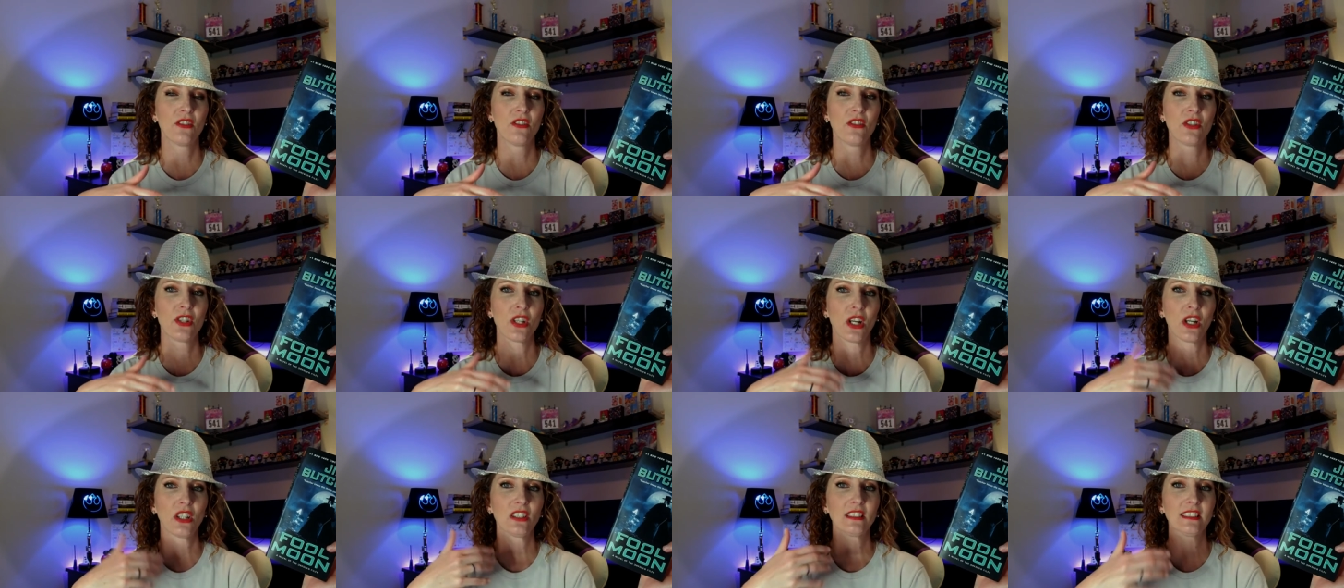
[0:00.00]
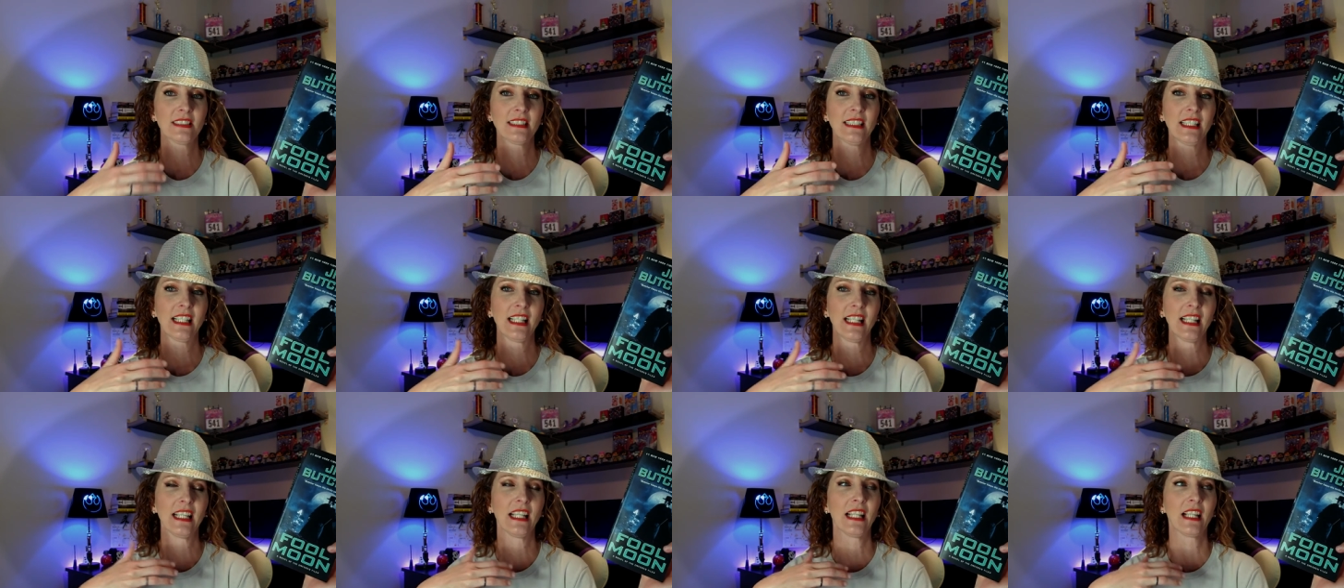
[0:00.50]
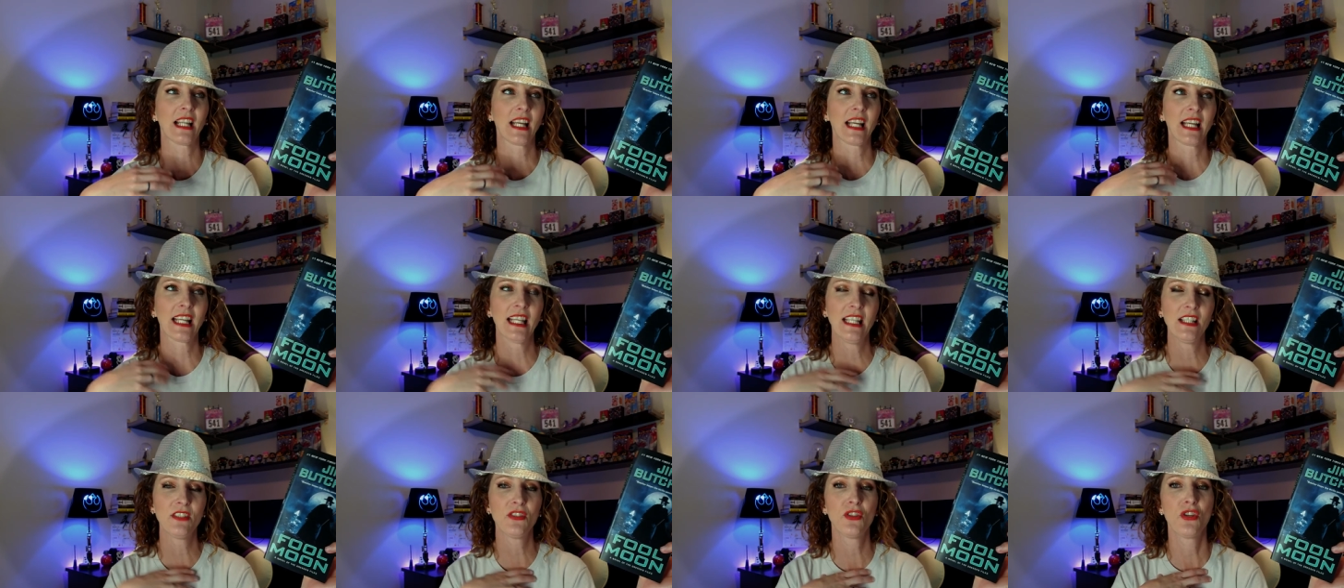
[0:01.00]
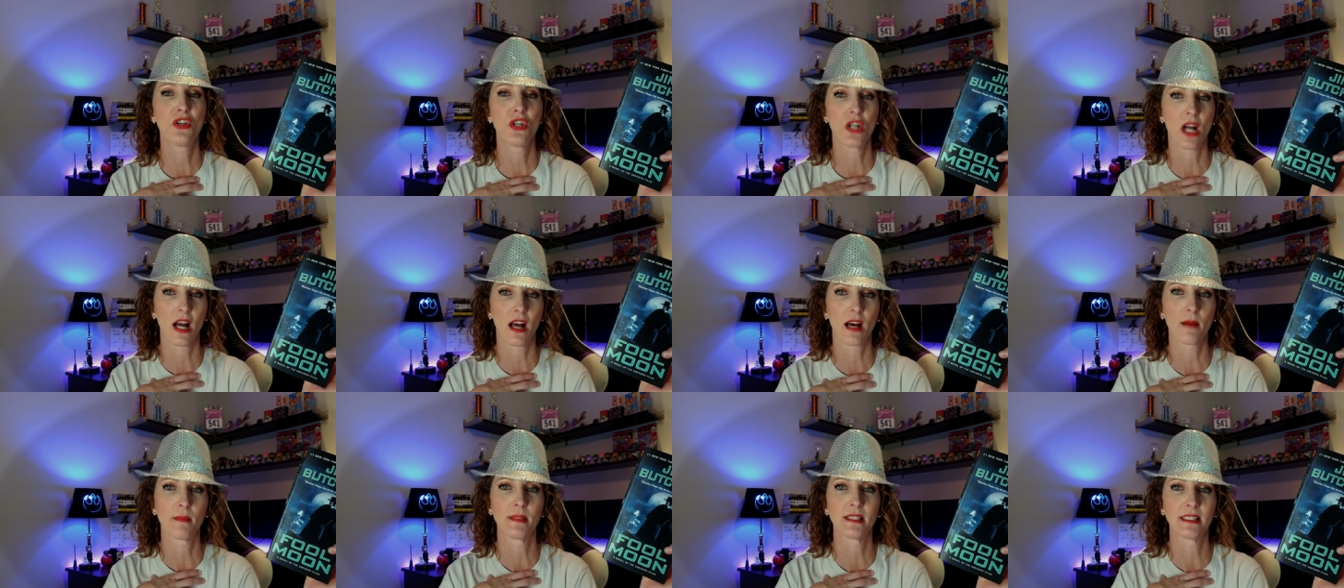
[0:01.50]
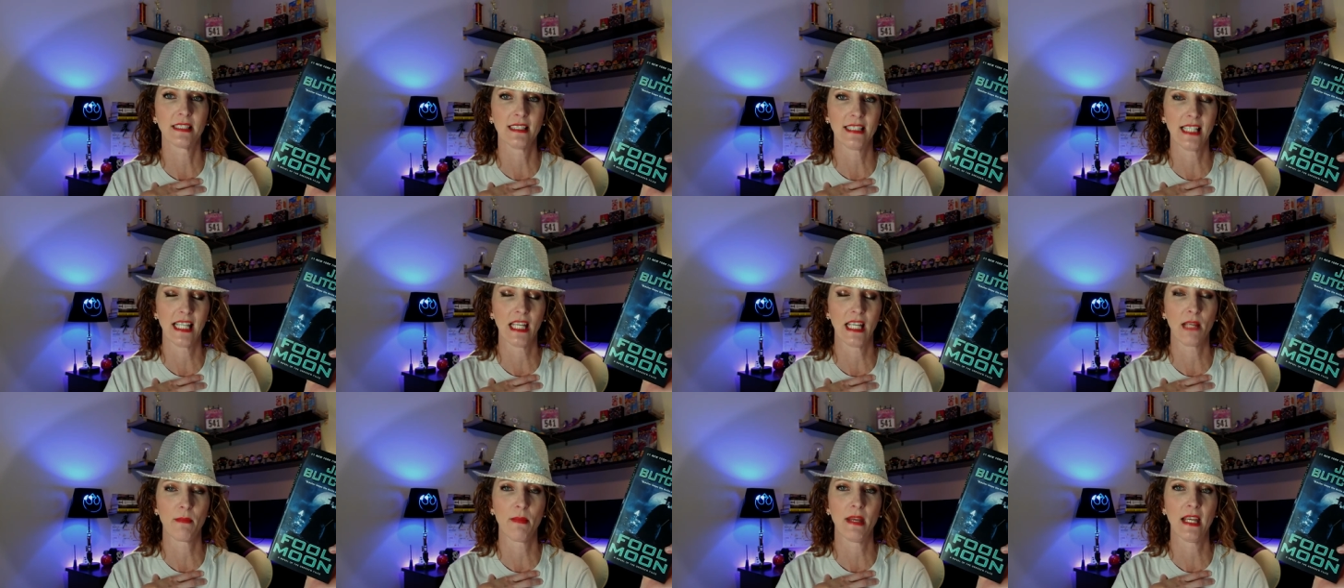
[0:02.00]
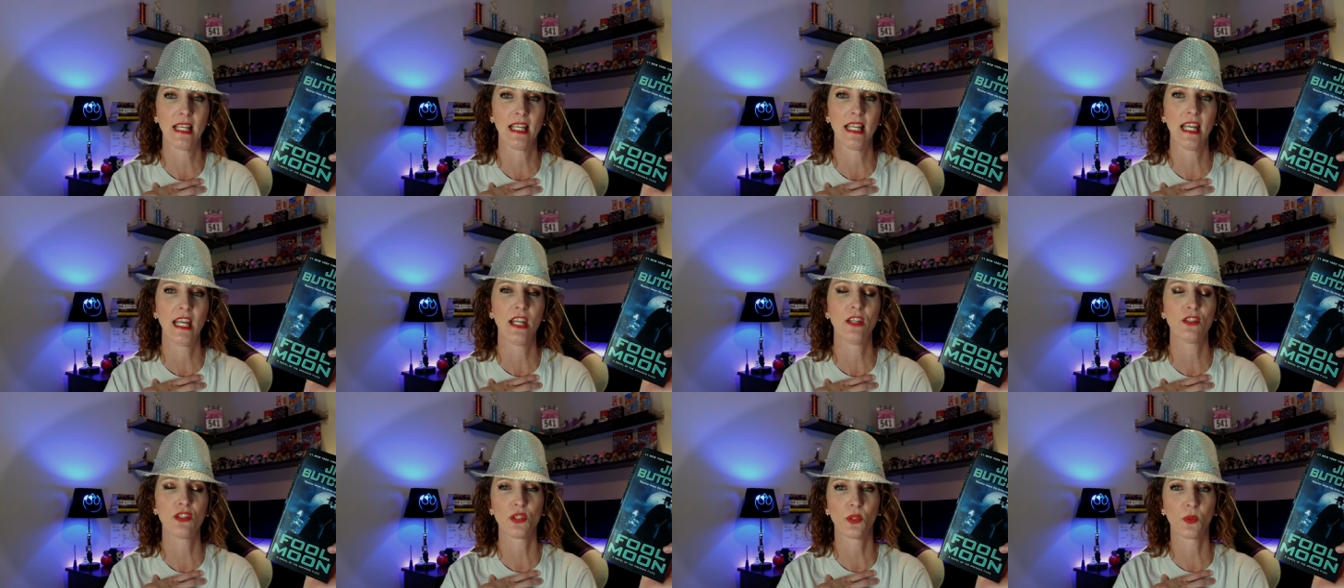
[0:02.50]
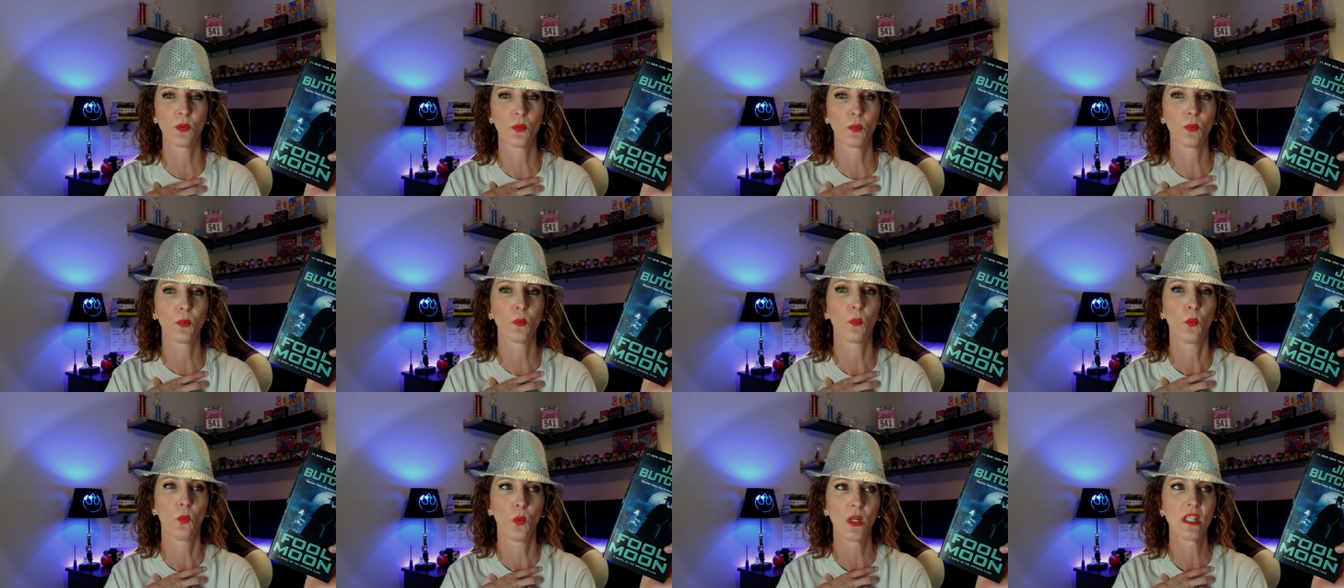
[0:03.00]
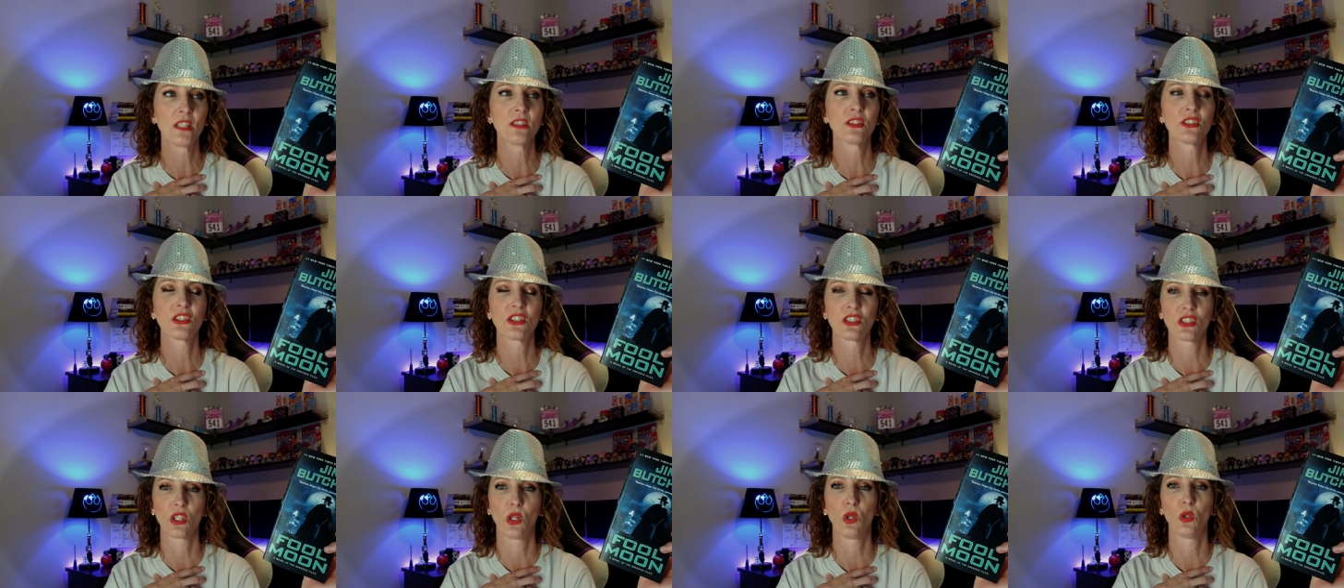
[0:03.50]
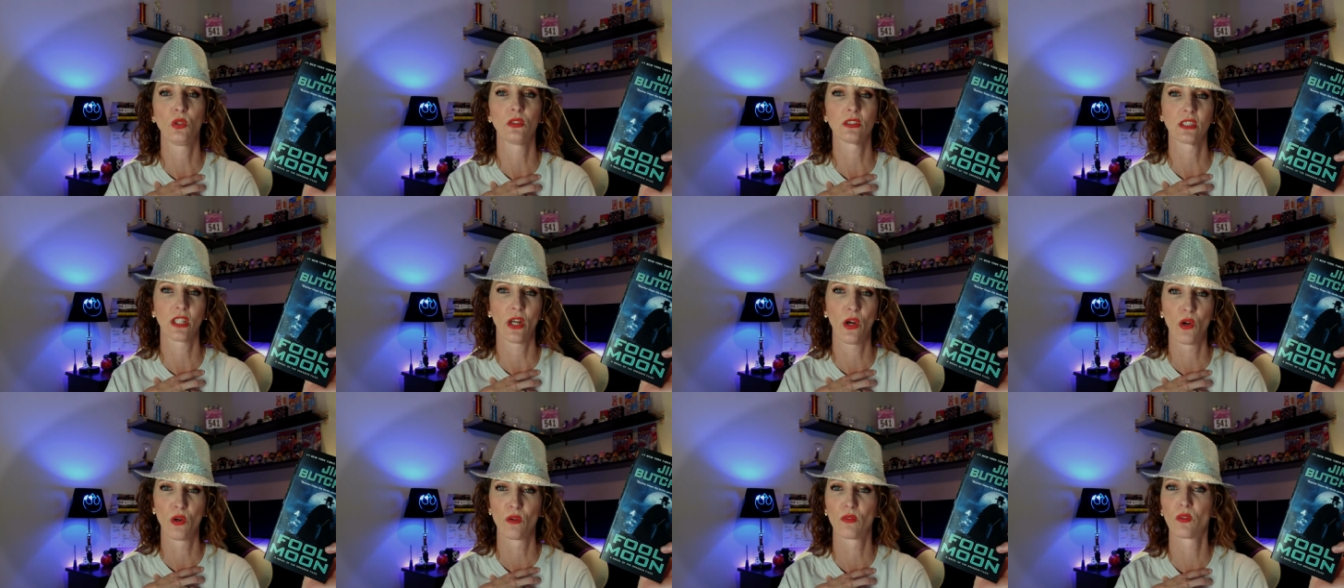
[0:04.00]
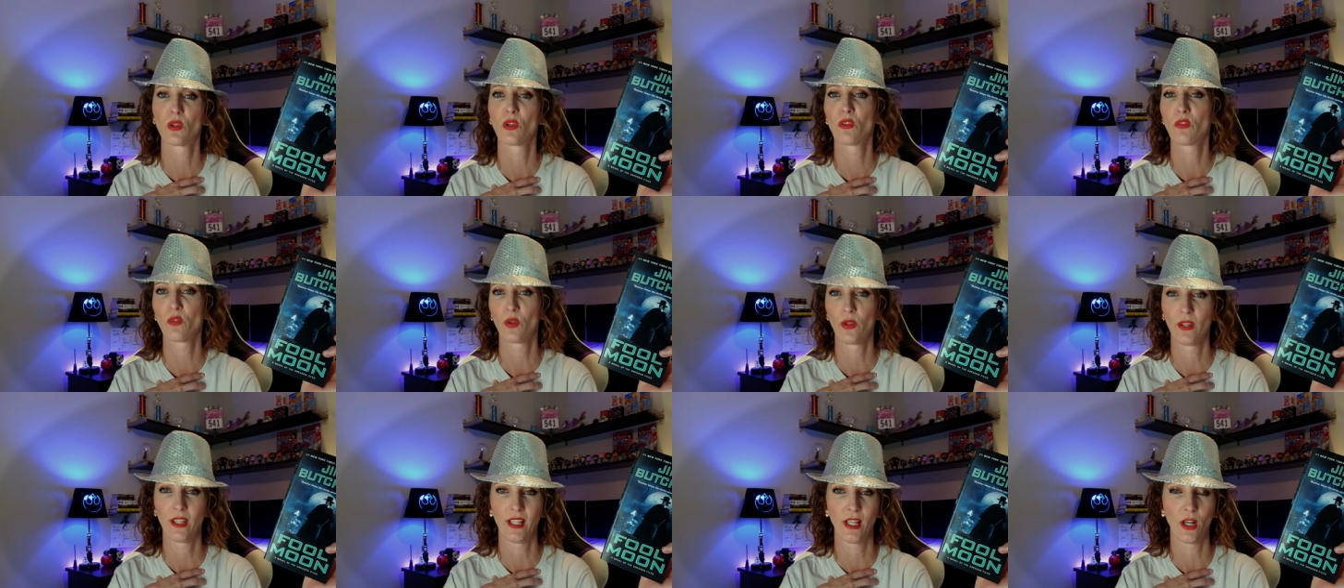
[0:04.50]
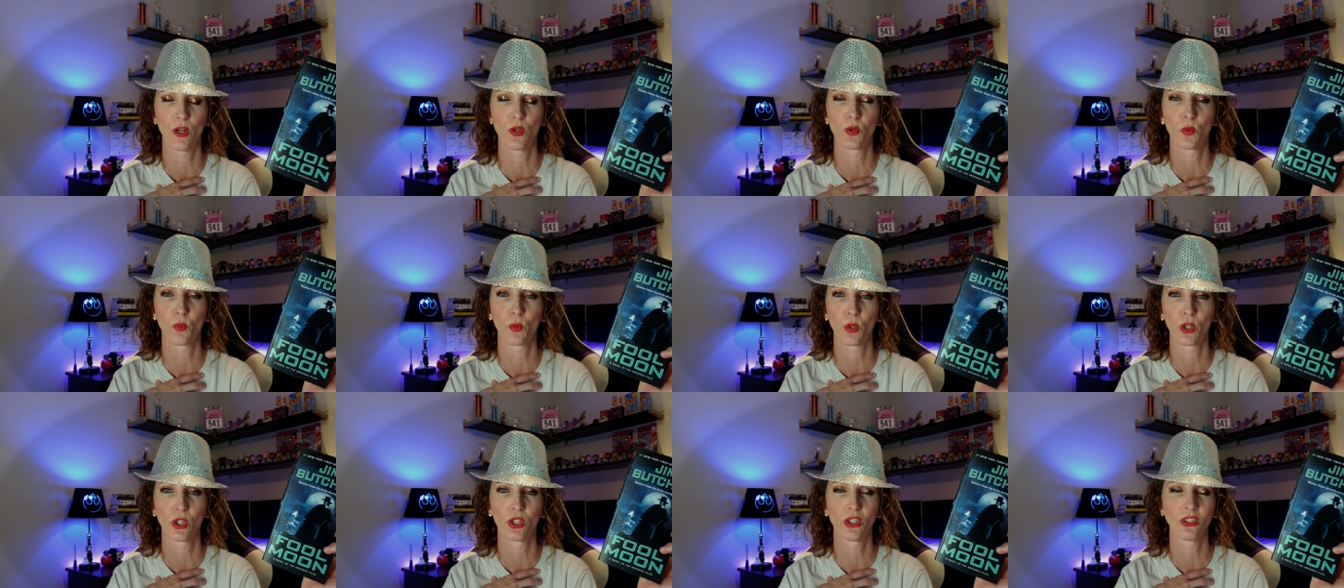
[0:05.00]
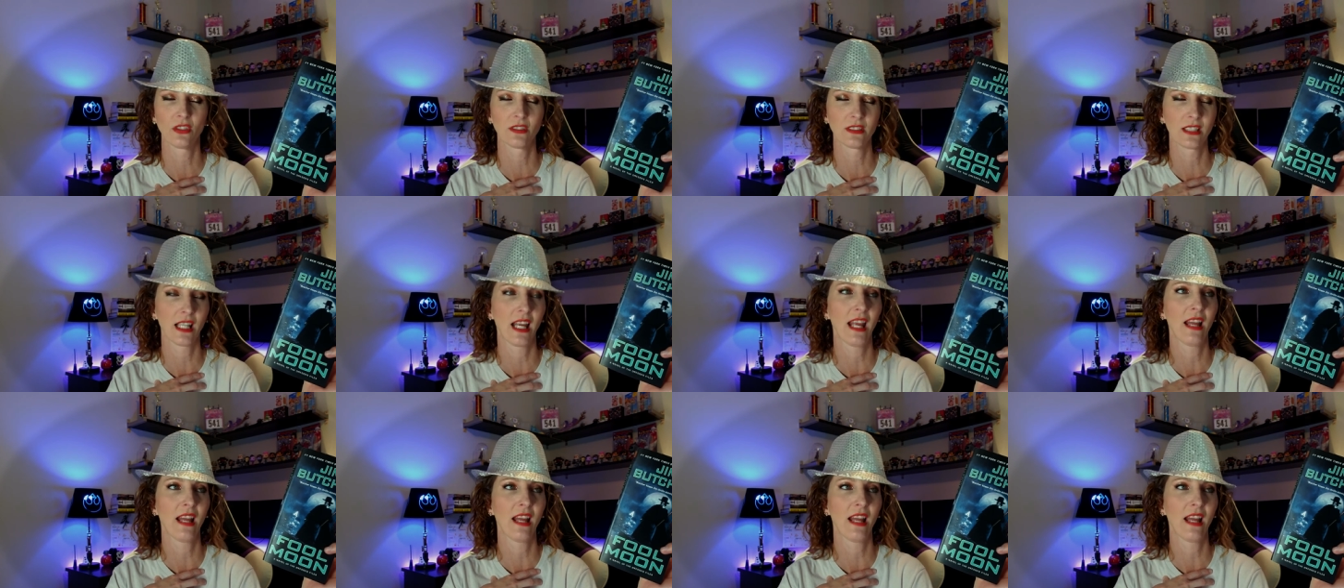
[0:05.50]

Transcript: Chauncey, like, his job as a demon is to win souls over for the underworld.